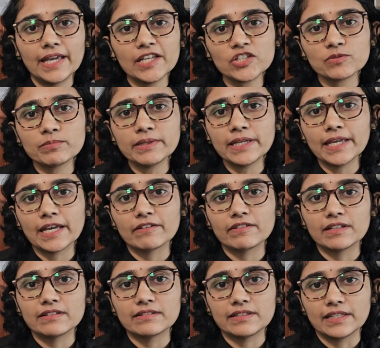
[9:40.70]

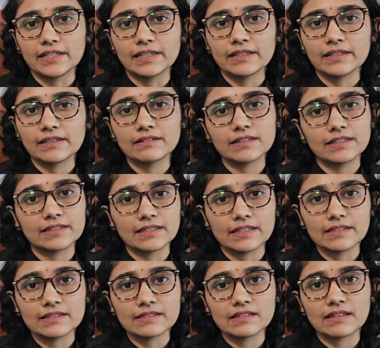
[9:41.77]
HbA1c is a
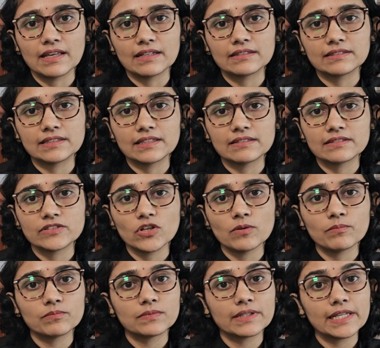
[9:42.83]
test that tests
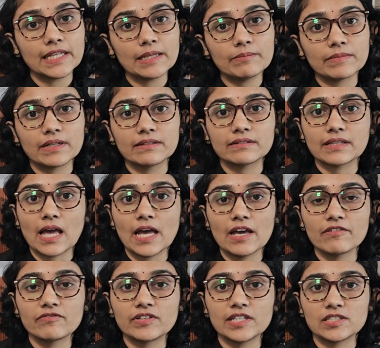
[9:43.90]
your 3 months
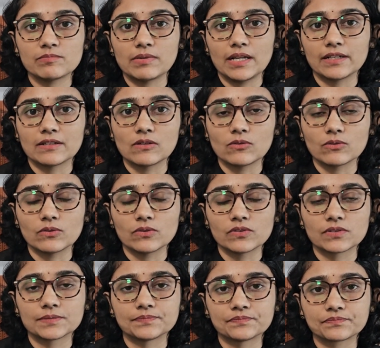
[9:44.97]
average blood
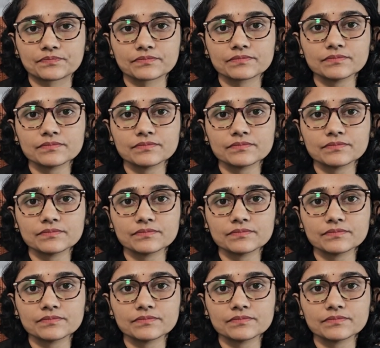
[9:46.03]
glucose.